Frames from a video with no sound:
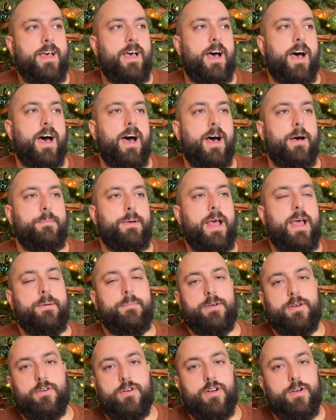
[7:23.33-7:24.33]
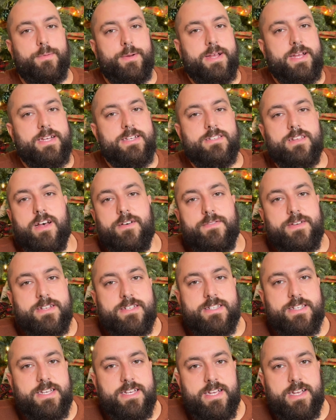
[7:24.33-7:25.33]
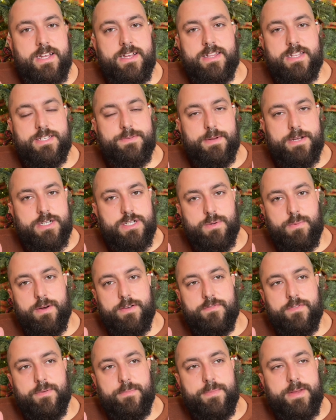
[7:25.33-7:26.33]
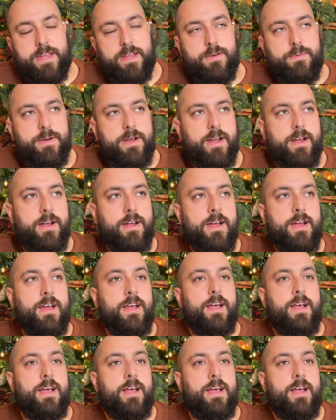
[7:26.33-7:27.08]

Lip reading: Amigurumi is obviously the special one for me, where